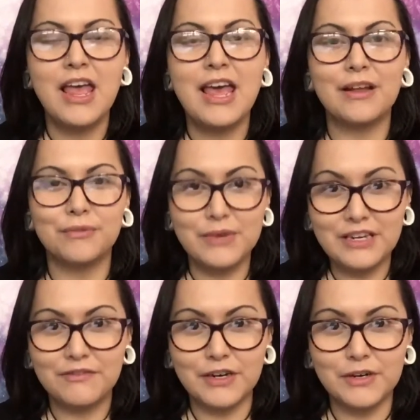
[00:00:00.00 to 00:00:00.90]
and read
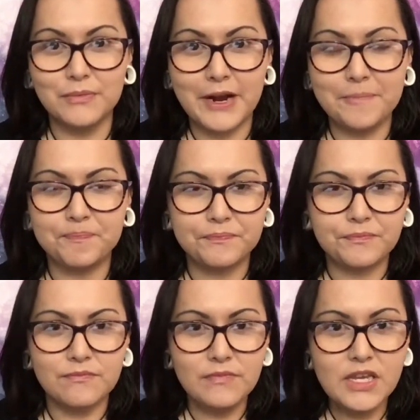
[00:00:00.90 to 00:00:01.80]
for you, right?
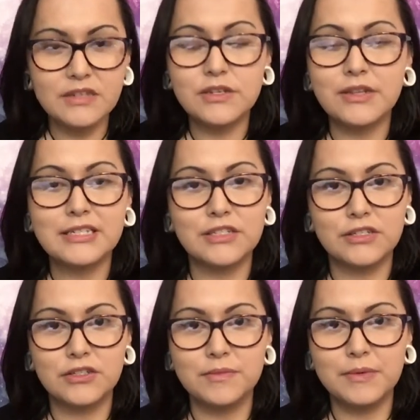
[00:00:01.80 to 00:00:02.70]
So that's
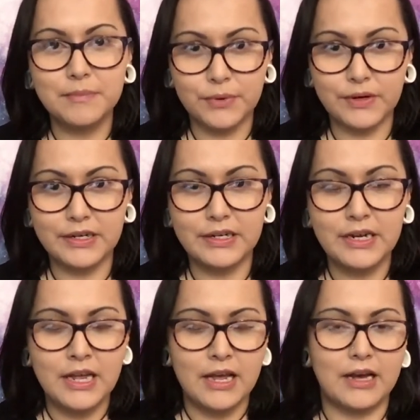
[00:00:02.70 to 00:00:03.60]
super important.
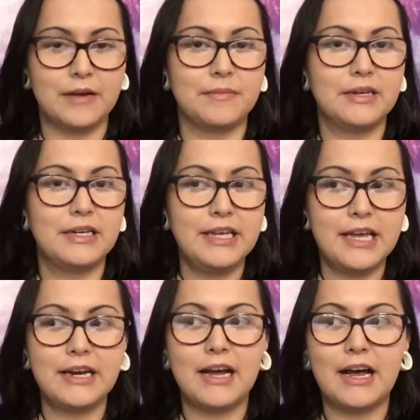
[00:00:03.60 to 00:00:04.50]

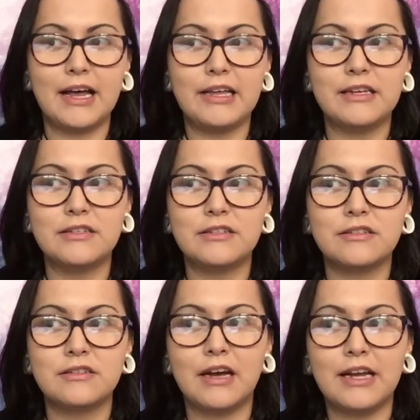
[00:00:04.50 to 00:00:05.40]
Again,
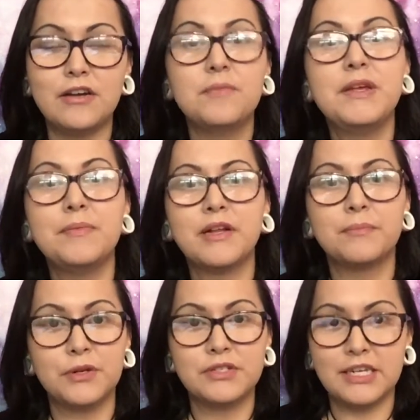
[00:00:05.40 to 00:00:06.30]
I know people on
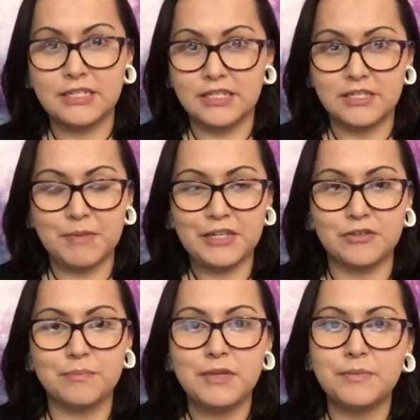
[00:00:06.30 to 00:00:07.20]
both sides of the
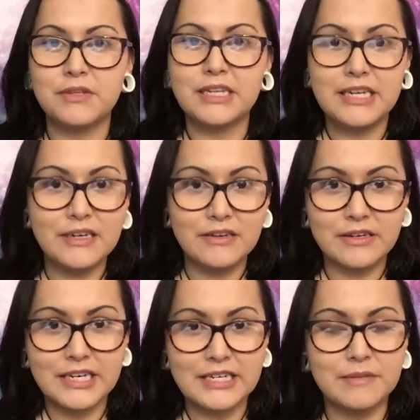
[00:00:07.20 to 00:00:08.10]
spectrum, people that hear their
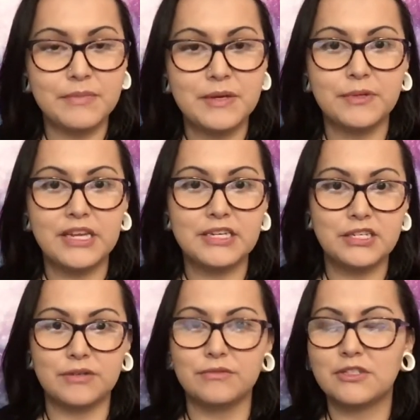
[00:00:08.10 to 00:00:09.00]
decks and people that
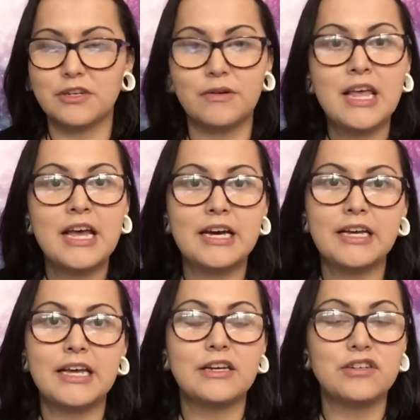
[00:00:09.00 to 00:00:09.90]
don't. So
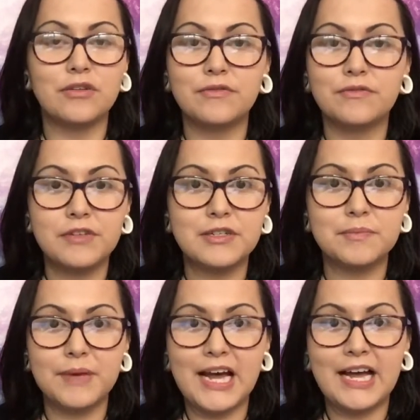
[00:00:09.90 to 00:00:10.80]
again, don't feel
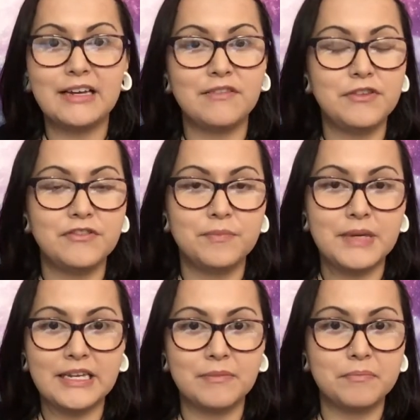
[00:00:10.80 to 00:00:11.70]
bad if you've
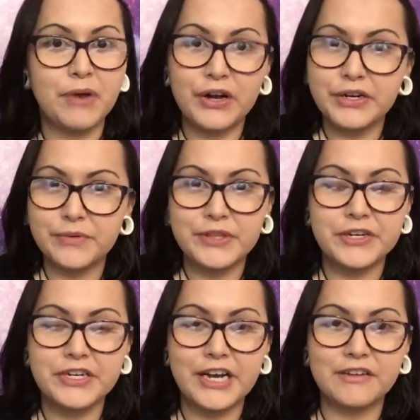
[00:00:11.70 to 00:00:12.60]
been bonding with your
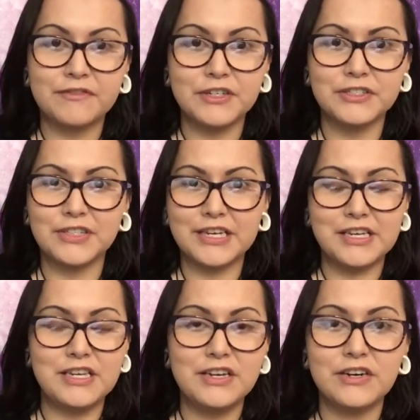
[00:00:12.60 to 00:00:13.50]
deck for like a
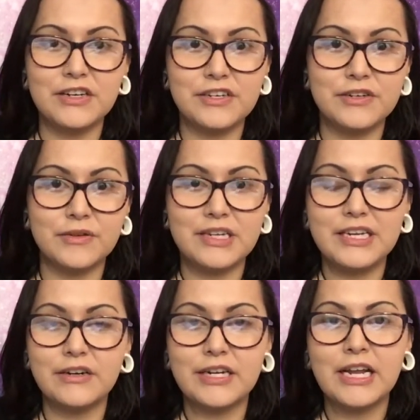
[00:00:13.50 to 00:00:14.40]
year and you don't
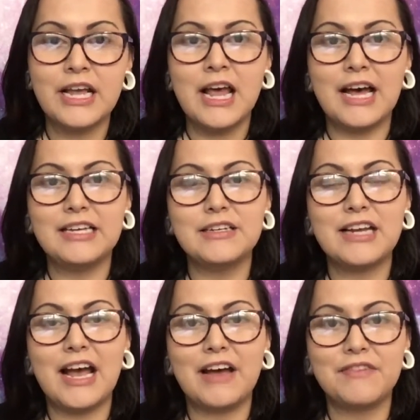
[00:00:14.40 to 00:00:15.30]
hear it. I did
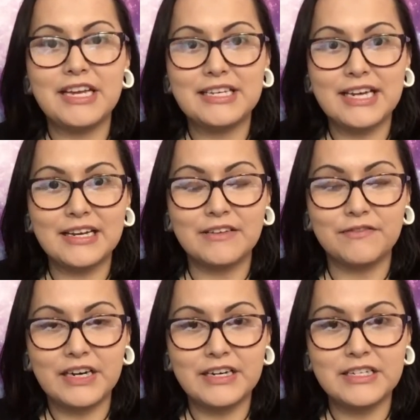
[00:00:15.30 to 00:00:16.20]
have a deck,
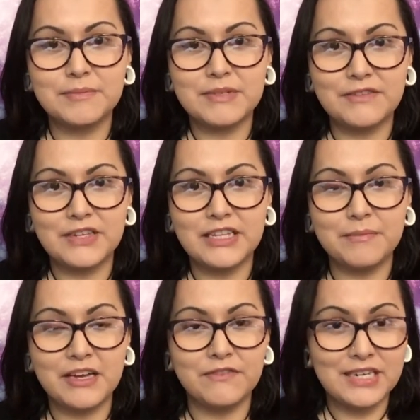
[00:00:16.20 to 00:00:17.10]
very specifically
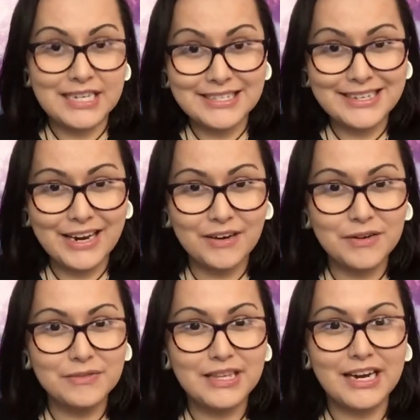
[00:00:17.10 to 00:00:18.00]
my Vanessa
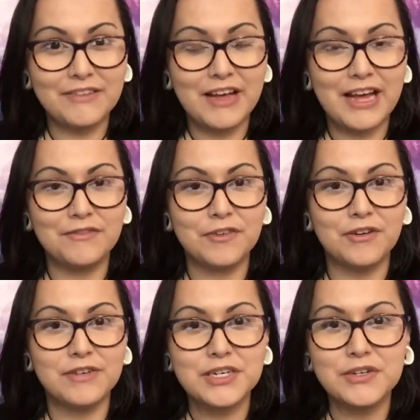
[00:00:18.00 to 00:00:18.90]
Tarot, that I've had for
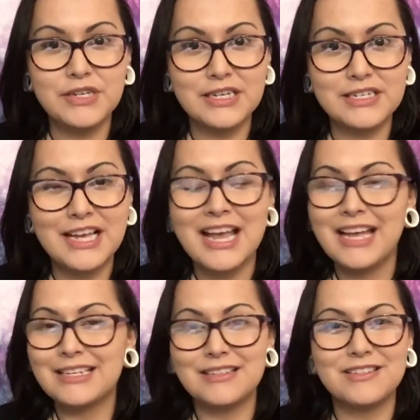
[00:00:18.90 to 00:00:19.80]
over 2 years.
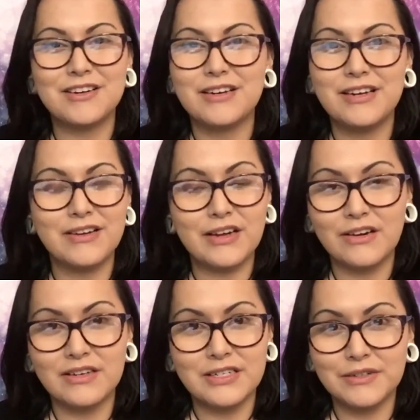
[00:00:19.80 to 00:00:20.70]
Didn't start hearing her
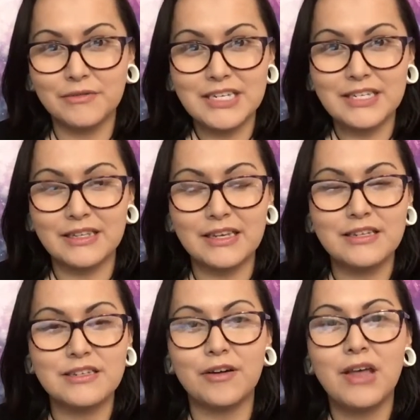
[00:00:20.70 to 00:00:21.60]
until recently.
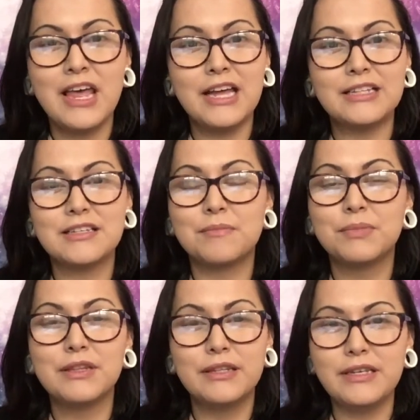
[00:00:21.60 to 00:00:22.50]
So it's
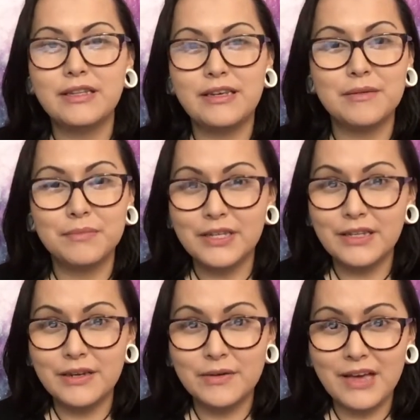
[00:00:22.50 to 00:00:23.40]
completely
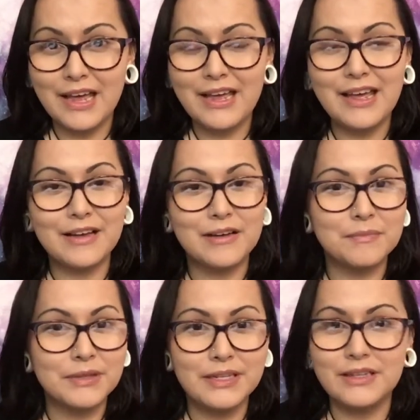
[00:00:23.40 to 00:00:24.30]
okay and
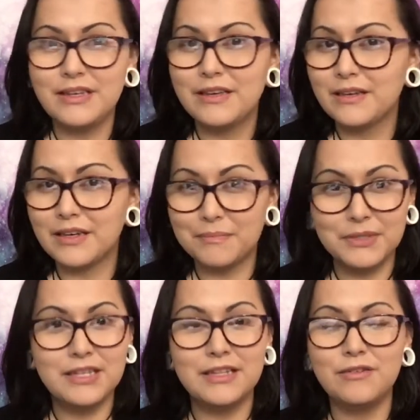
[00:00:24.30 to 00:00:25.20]

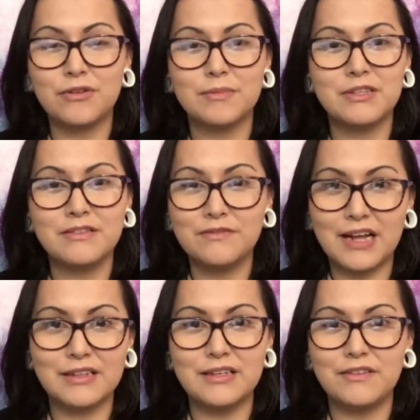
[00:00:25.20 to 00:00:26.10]
completely normal and
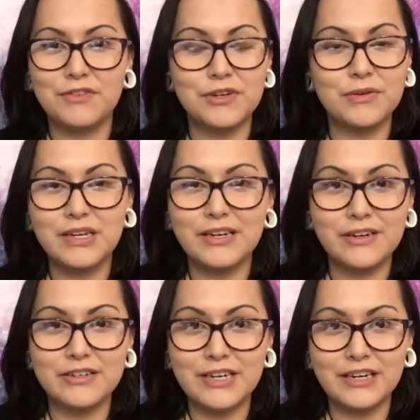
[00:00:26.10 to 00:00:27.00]
valid if you don't hear
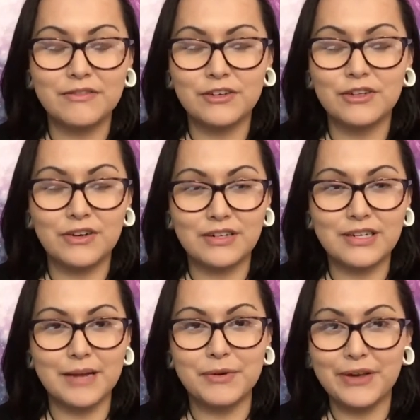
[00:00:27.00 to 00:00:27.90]
your deck for a long
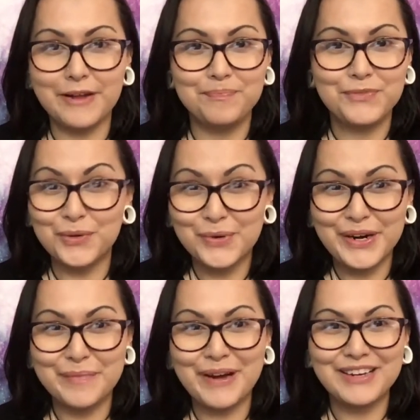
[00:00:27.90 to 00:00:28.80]
time, okay? Don't worry
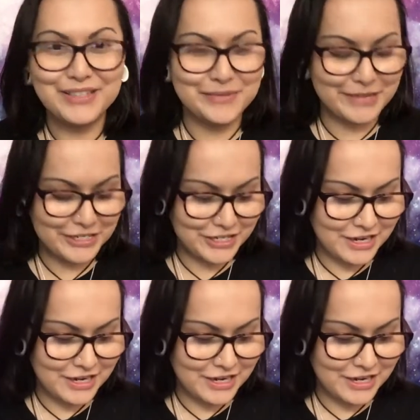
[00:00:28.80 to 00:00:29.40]
about it too much.